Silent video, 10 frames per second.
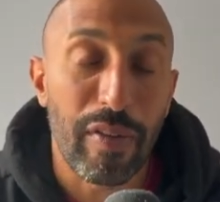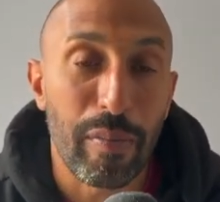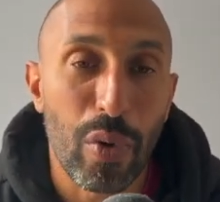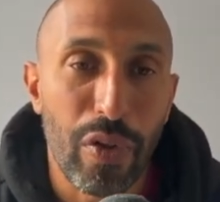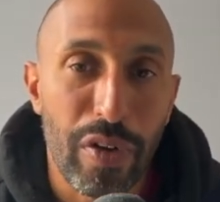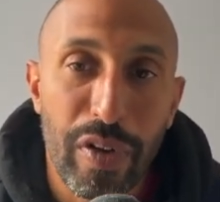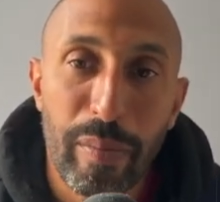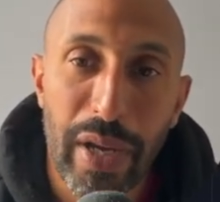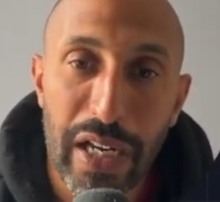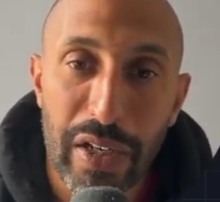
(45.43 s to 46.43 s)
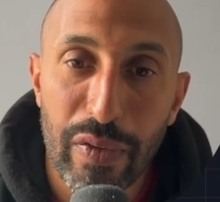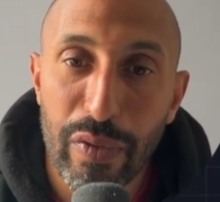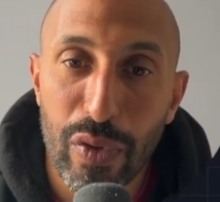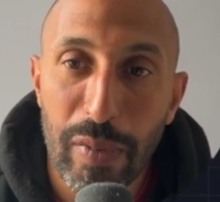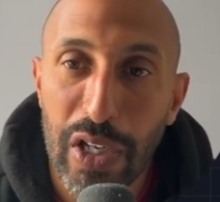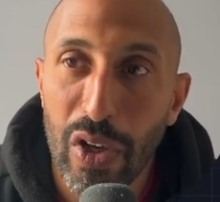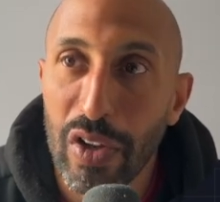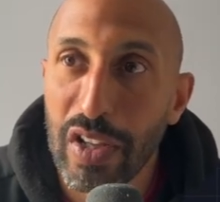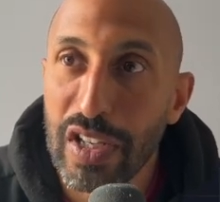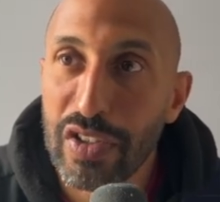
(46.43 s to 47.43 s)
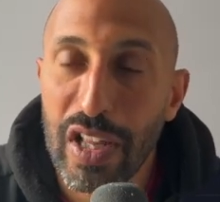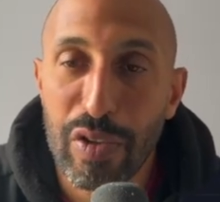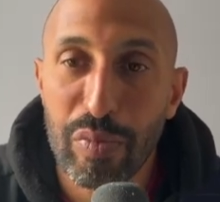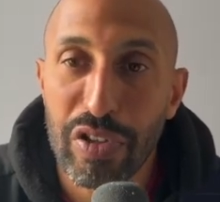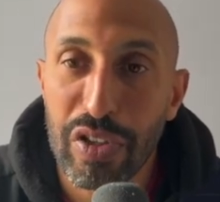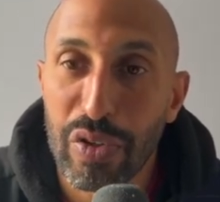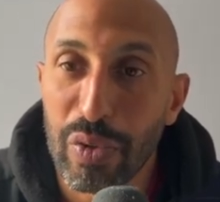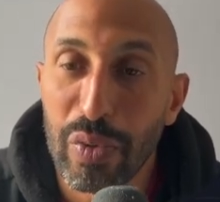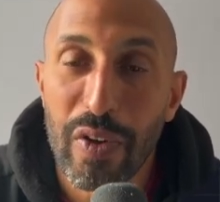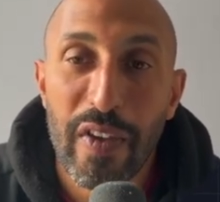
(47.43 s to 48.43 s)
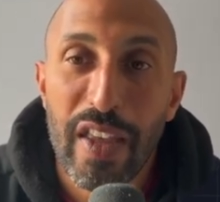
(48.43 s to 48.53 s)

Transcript: more than paid for my holiday, so that was pretty cool.